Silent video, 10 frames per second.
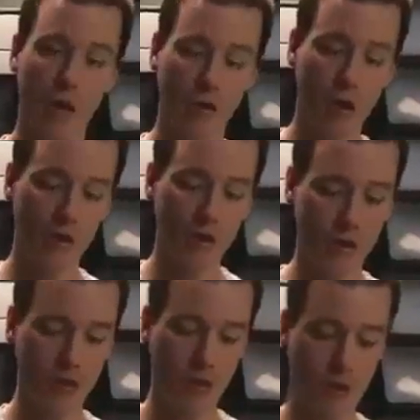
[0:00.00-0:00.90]
how long this
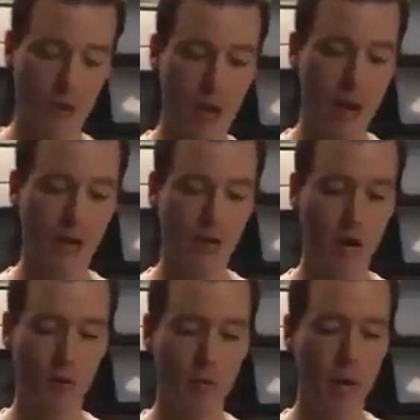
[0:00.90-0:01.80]
stuff can last,
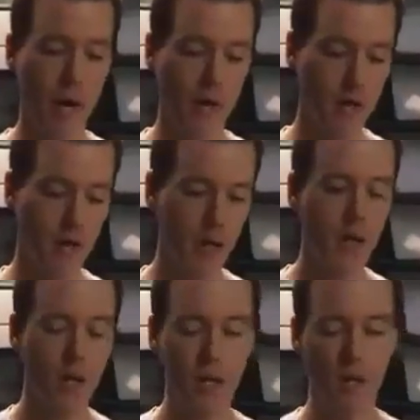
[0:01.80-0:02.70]
how we package
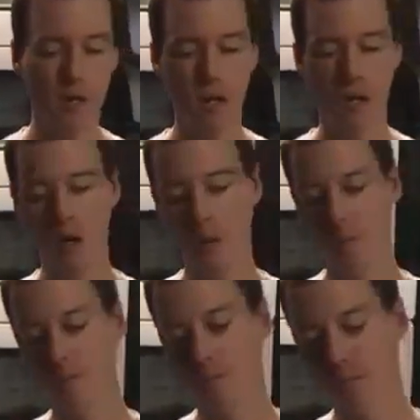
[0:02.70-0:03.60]
it. Um,